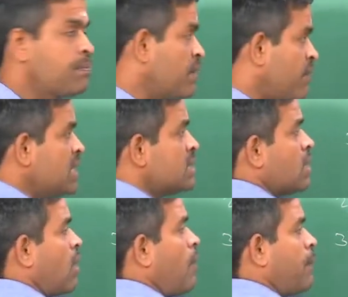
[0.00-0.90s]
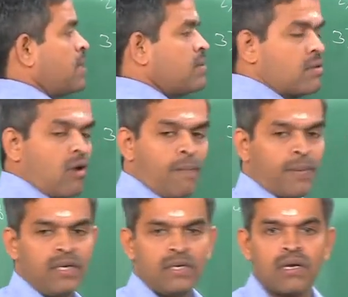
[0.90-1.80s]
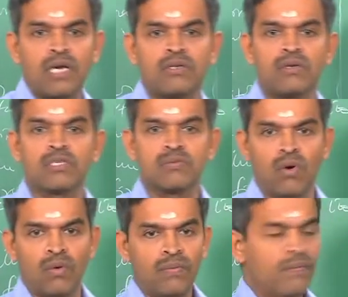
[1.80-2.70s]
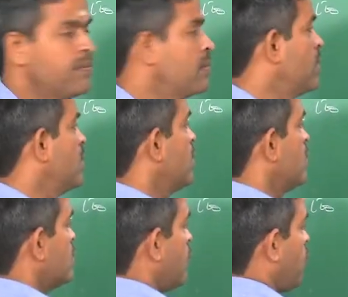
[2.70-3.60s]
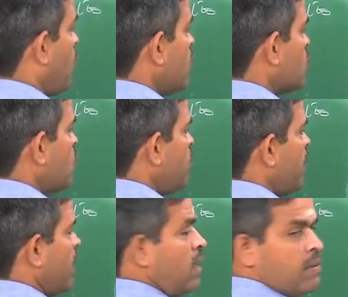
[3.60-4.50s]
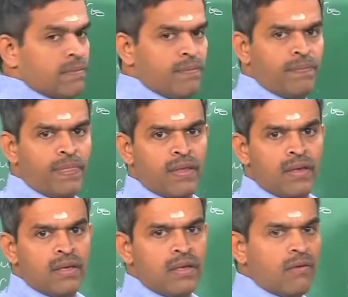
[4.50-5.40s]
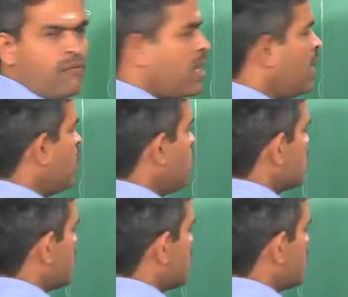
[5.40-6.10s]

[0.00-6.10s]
prevents the operation of the component in a continuous mode. The fourth could be failure to